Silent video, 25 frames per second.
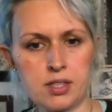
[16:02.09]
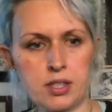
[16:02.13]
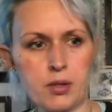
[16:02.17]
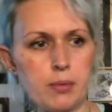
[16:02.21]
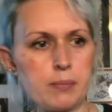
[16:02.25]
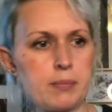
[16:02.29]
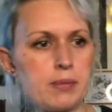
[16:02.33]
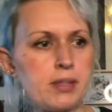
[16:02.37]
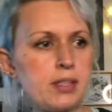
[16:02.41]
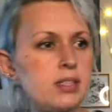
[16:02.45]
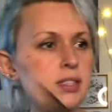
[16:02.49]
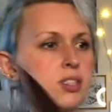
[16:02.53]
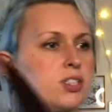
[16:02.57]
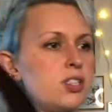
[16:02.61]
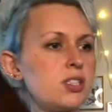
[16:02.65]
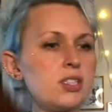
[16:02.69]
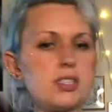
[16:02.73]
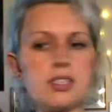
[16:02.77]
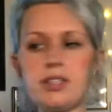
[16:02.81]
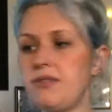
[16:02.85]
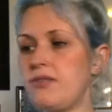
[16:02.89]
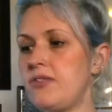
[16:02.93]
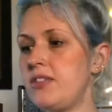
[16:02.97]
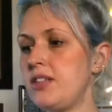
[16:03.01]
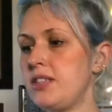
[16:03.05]
I'm going to just
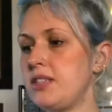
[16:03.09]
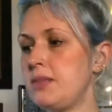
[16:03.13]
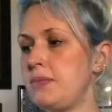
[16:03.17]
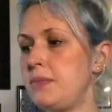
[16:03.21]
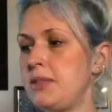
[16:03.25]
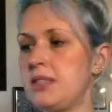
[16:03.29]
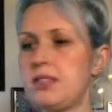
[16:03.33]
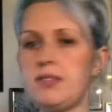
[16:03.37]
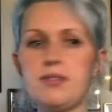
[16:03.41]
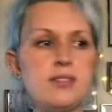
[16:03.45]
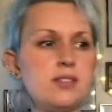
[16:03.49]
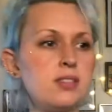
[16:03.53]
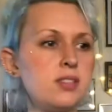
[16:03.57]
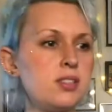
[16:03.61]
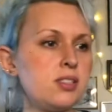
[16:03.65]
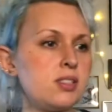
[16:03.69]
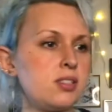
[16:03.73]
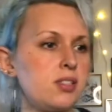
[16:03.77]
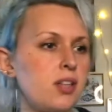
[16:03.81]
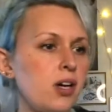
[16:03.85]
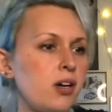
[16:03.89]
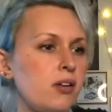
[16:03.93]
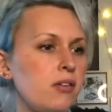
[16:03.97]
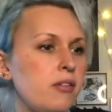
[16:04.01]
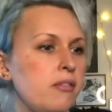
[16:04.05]
give this a bit of a stir